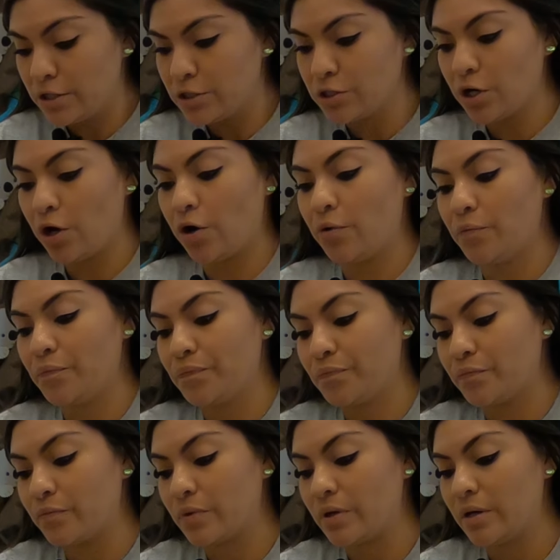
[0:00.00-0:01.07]
So
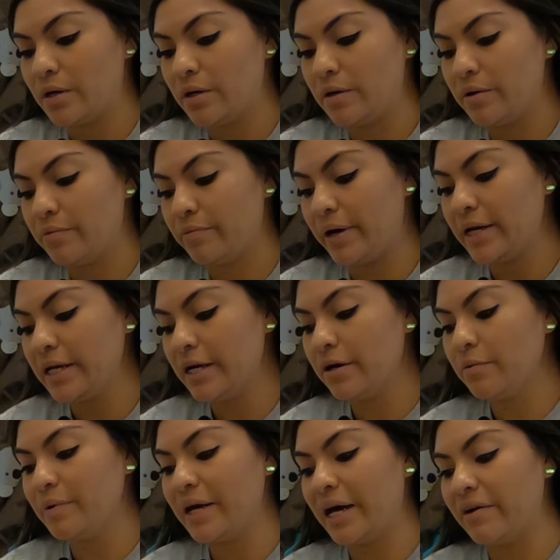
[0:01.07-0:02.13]
right
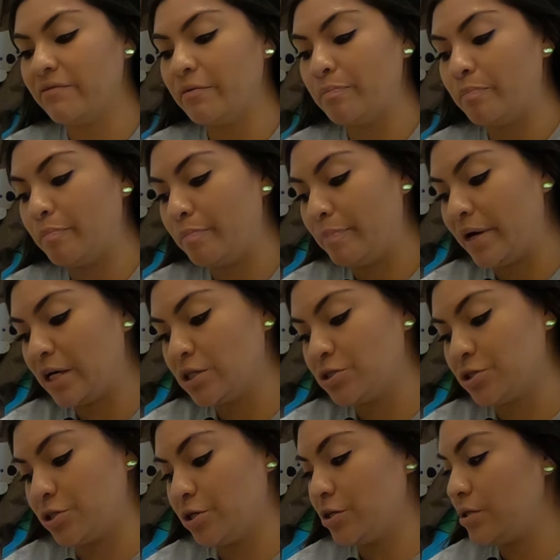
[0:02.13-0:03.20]
here we have
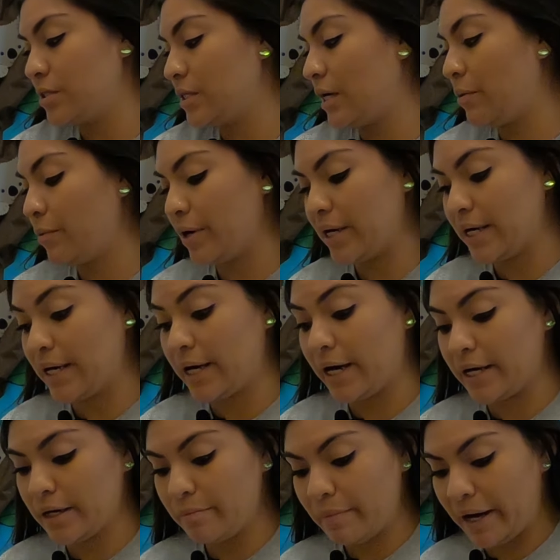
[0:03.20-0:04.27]
pictures and we're gonna
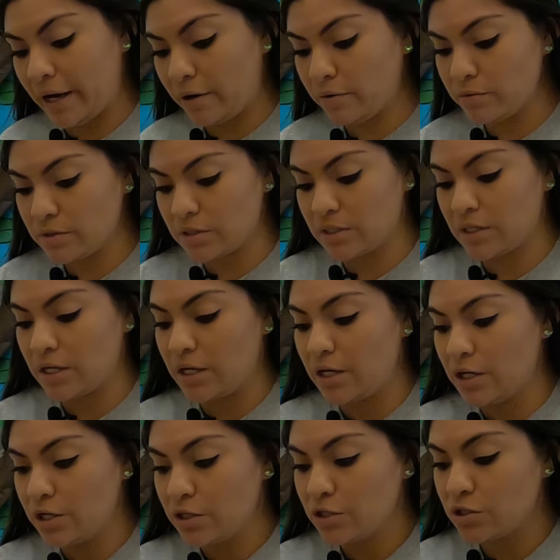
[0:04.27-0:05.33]
cut them out.
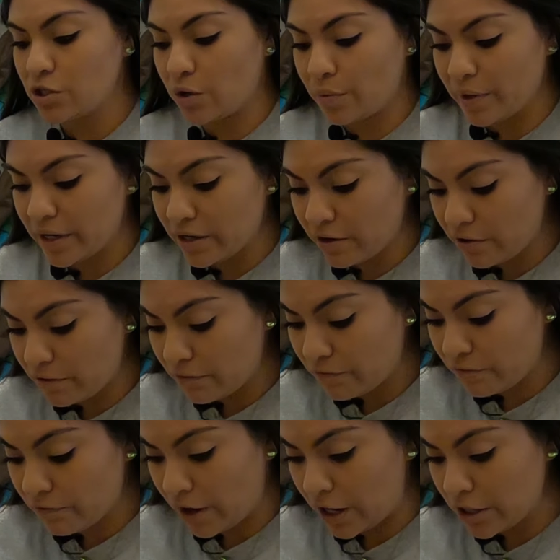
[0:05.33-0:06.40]
So we're gonna
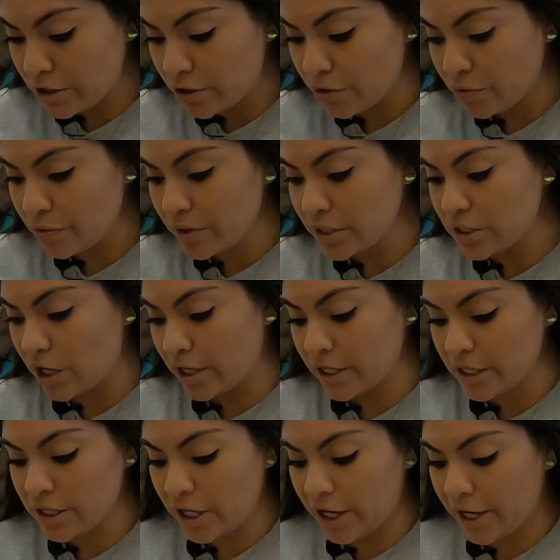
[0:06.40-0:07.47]
follow the
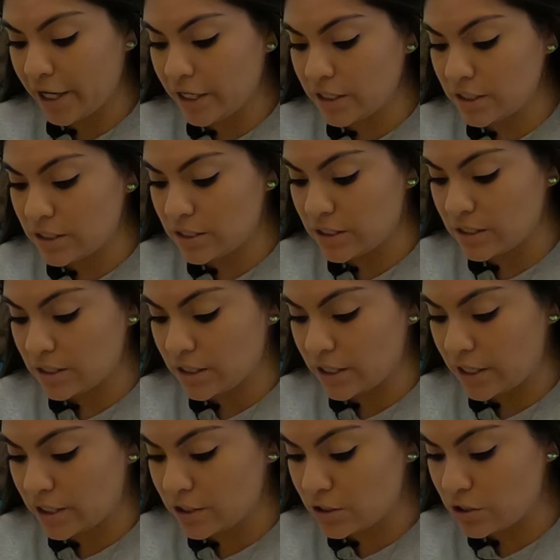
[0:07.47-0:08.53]
dotted lines
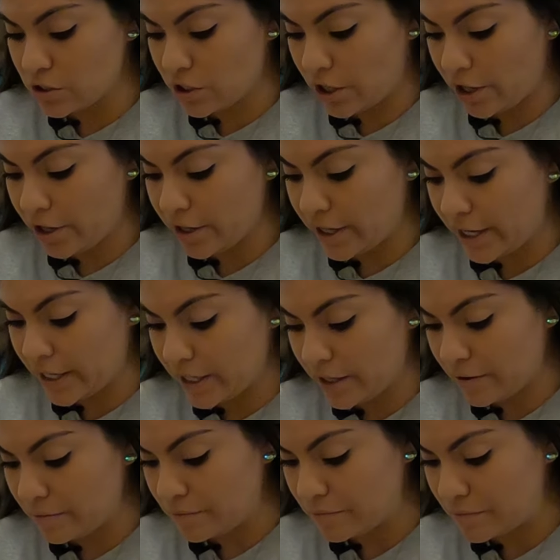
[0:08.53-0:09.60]
and start
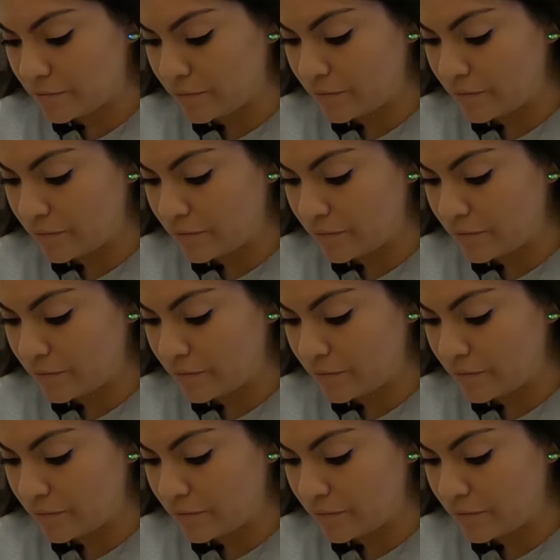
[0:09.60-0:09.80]
cutting.